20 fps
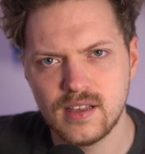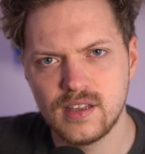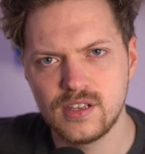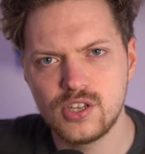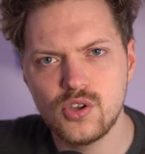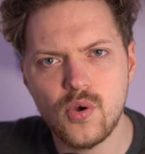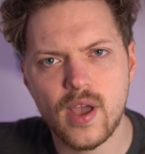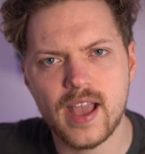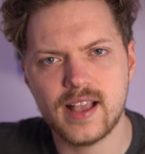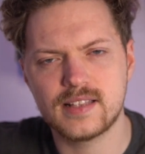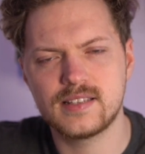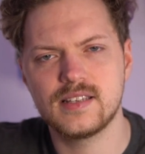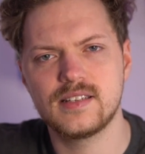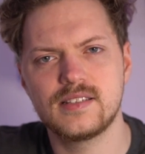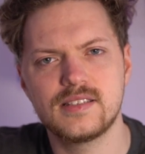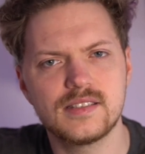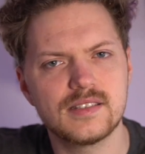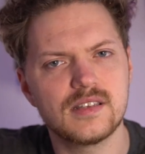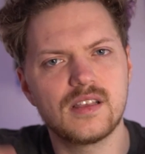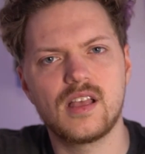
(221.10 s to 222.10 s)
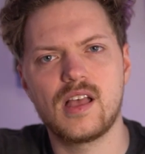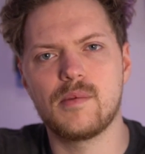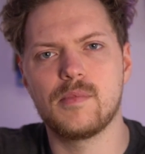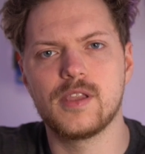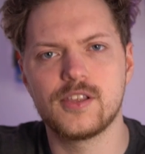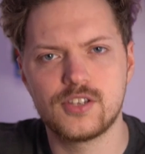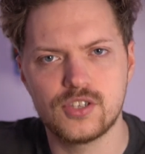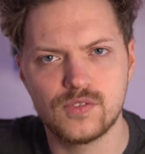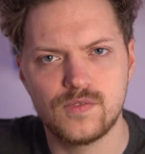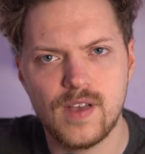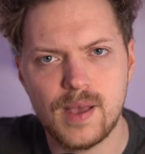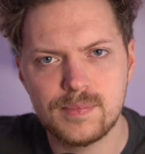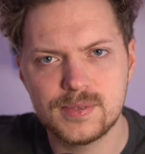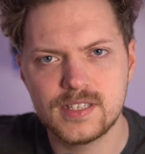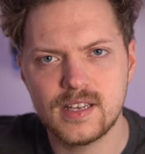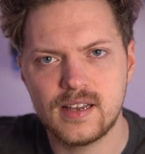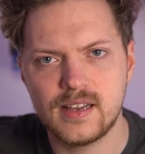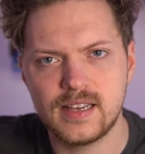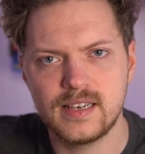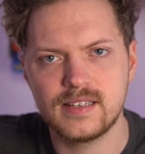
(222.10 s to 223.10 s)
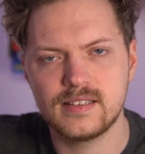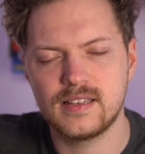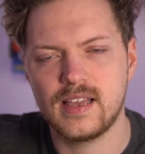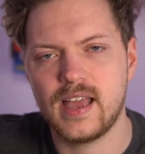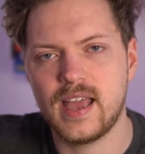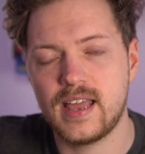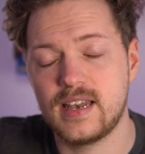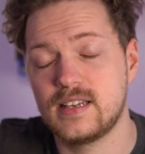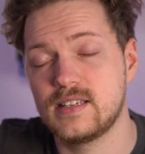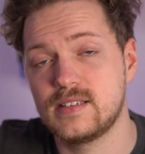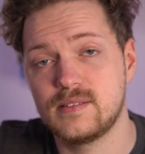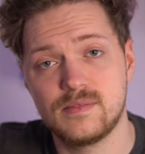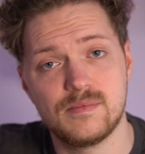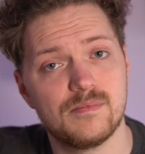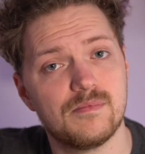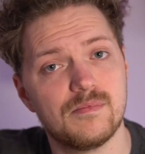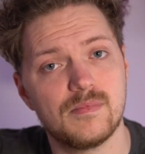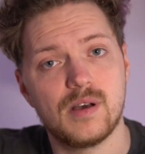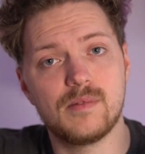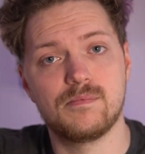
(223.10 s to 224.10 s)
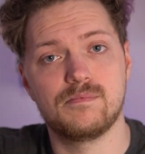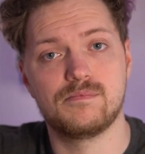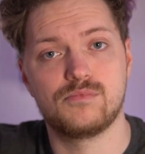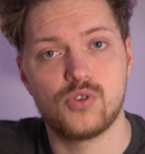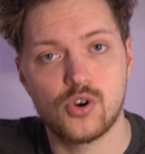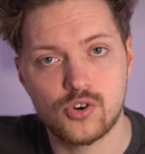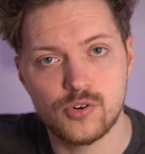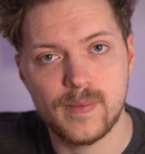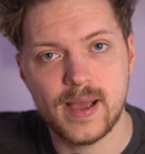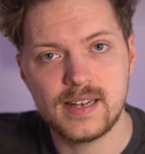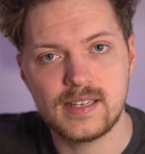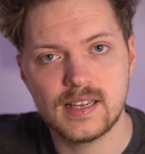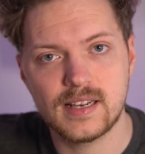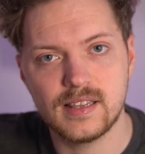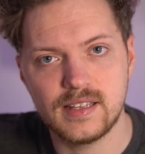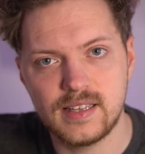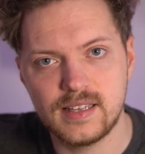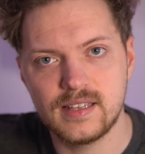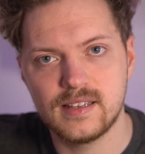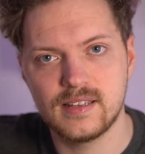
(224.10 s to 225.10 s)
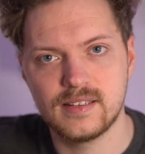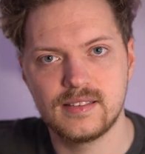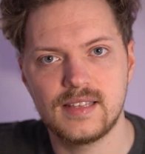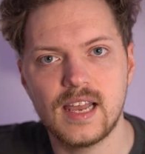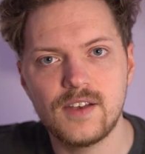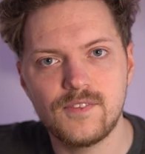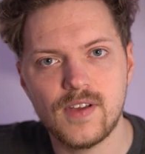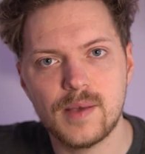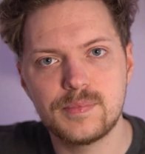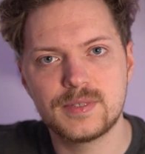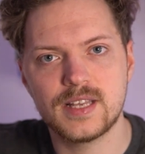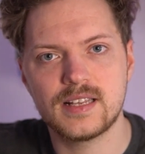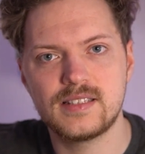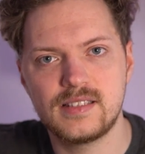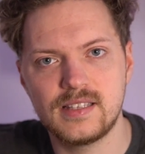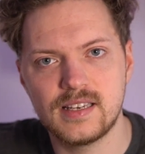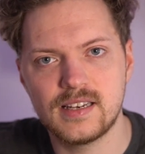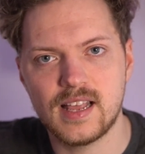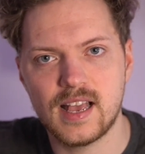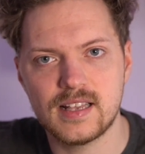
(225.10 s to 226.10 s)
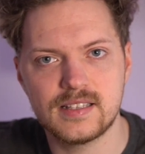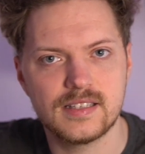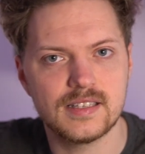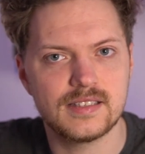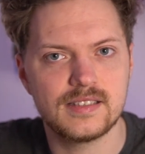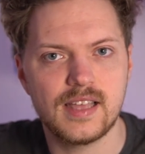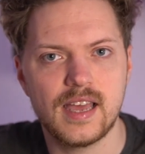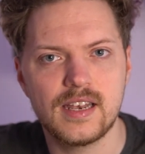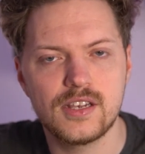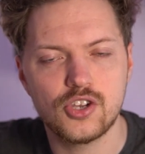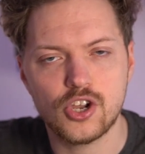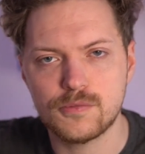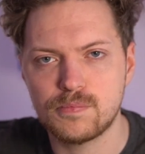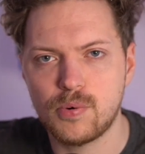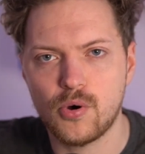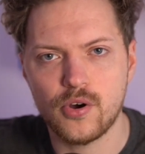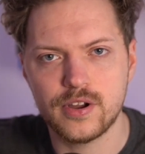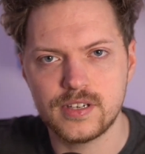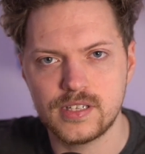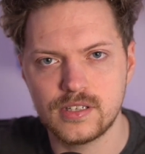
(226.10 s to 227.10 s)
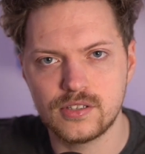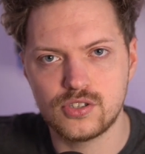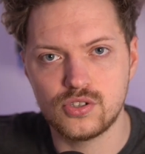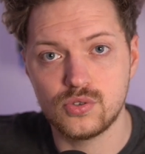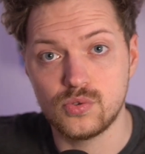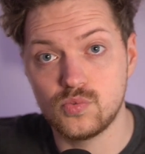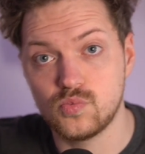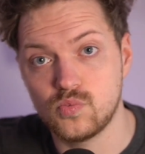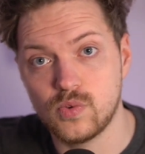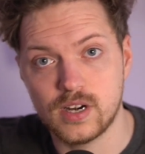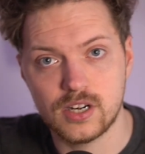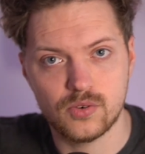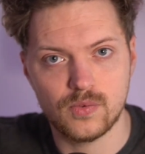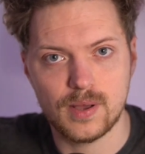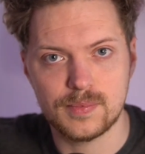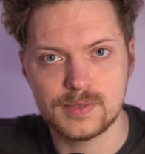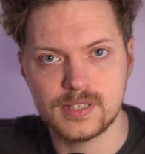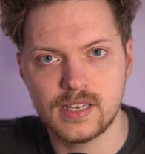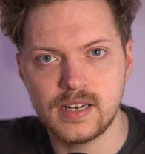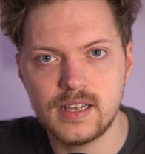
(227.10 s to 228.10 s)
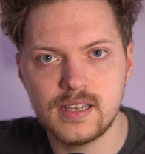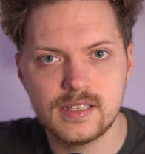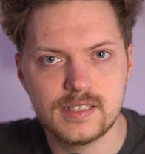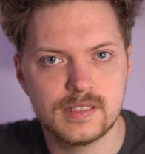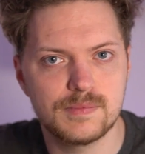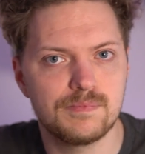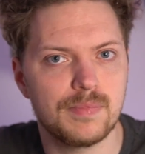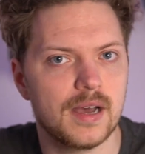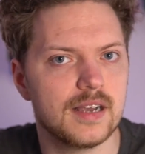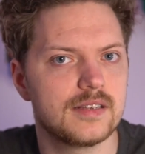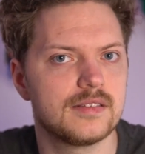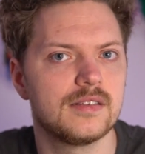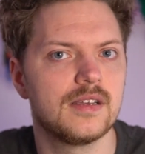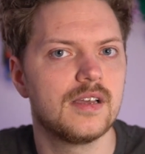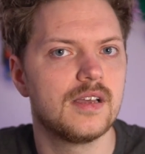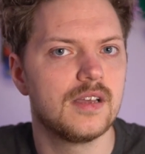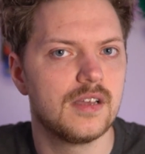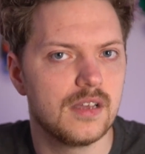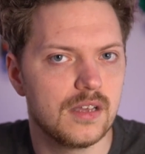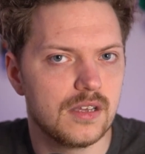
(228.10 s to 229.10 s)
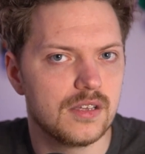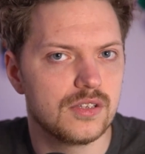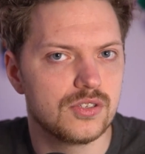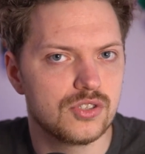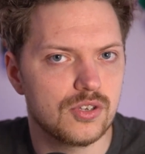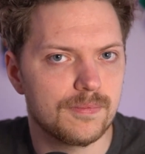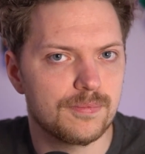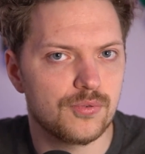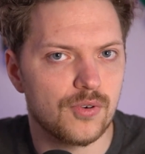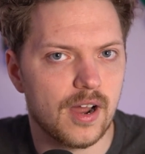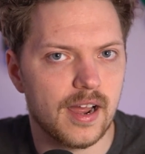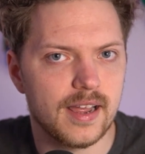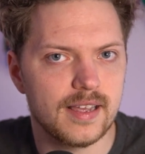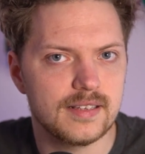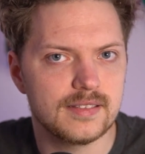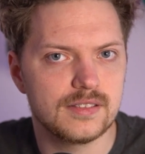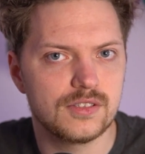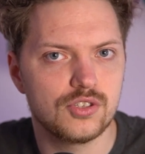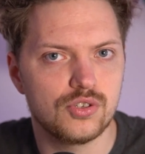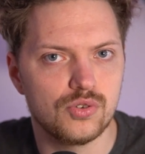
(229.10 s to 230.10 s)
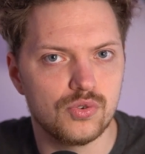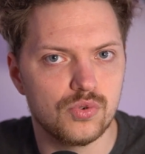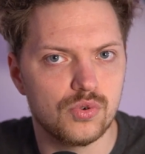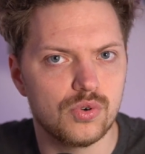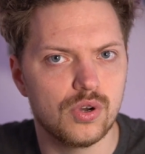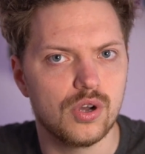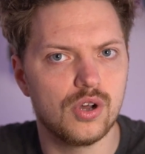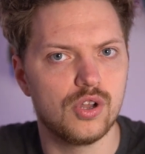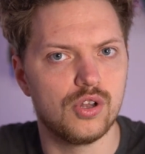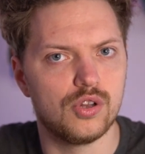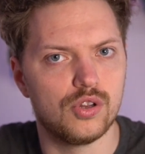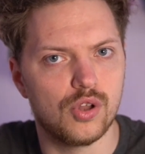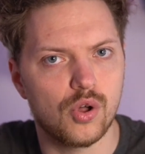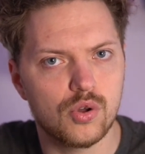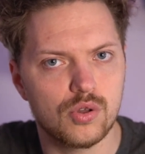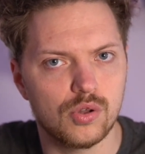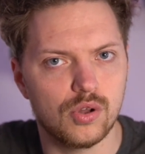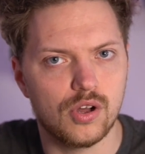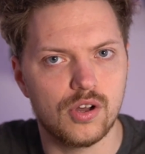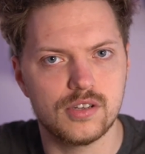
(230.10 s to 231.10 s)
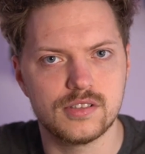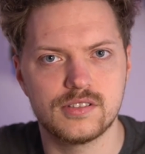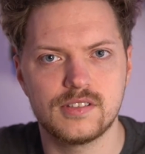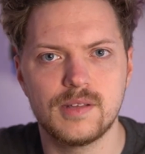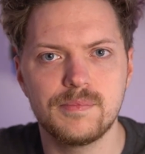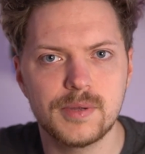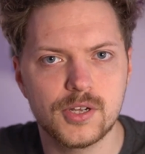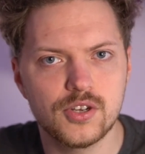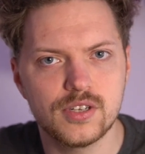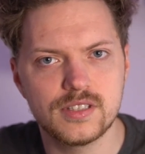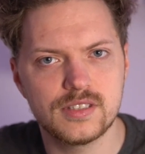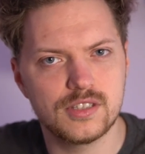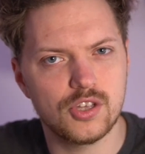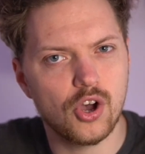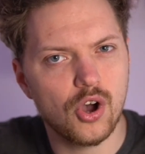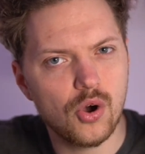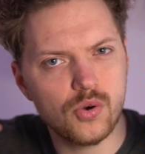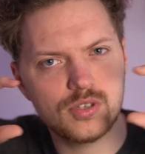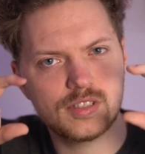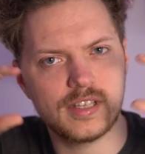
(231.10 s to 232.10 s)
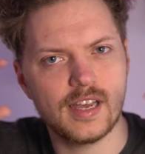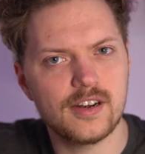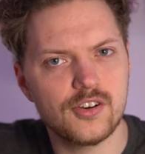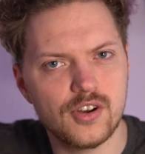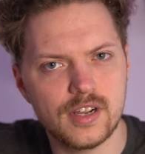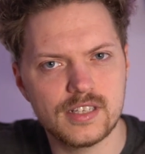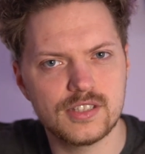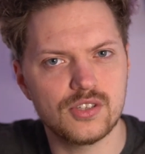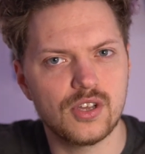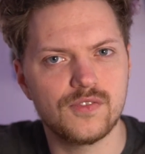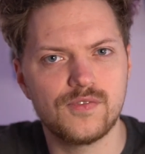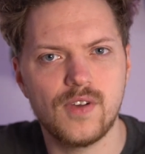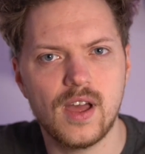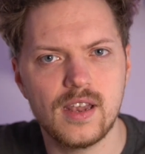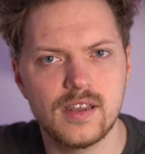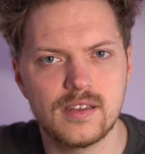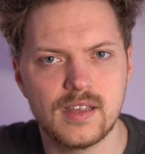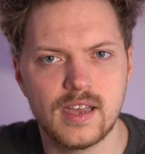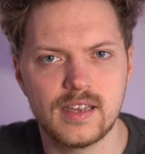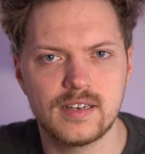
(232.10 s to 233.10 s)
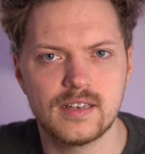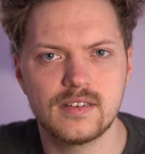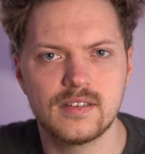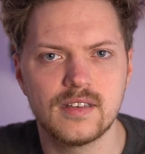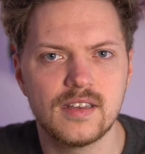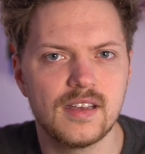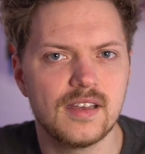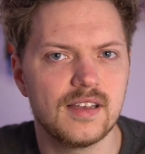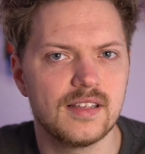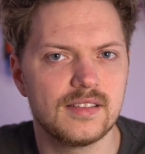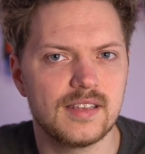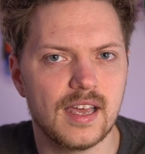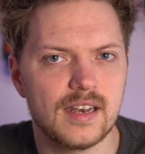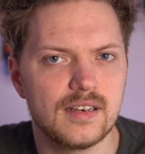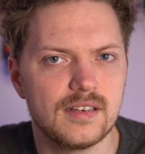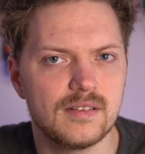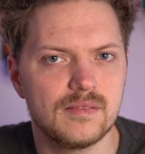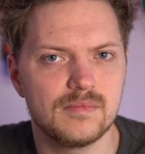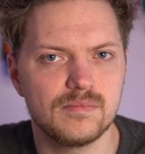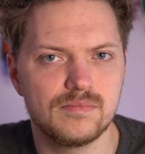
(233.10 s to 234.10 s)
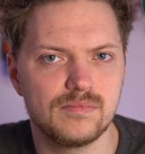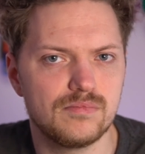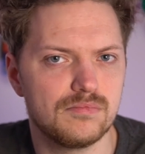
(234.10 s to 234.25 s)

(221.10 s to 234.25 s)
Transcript: You access a malicious website, and programmatically, that website's DNS is then not pointing to where the website is, but surprise to localhost. And because the host header is not validated, then,